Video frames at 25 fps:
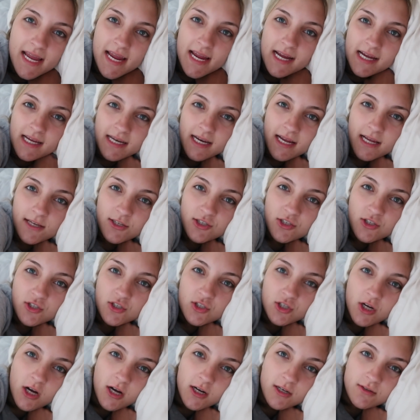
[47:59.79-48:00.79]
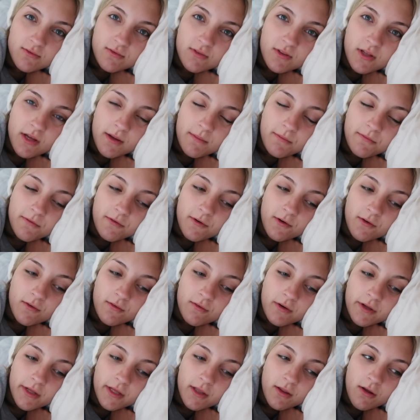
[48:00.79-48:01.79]
and I just talked with him for a
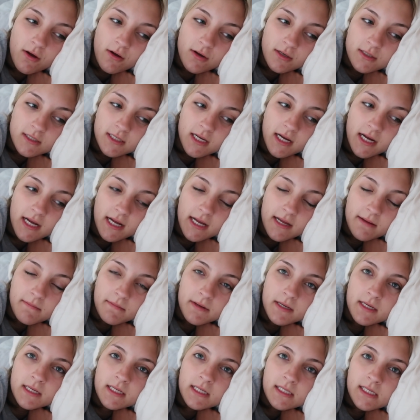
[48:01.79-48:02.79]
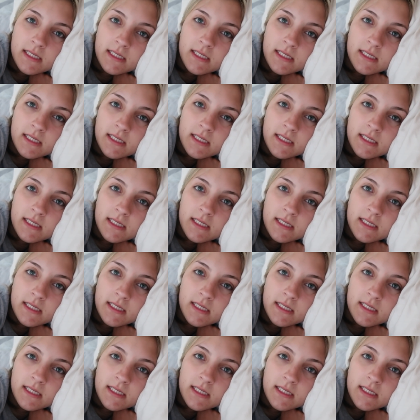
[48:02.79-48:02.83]
really long time,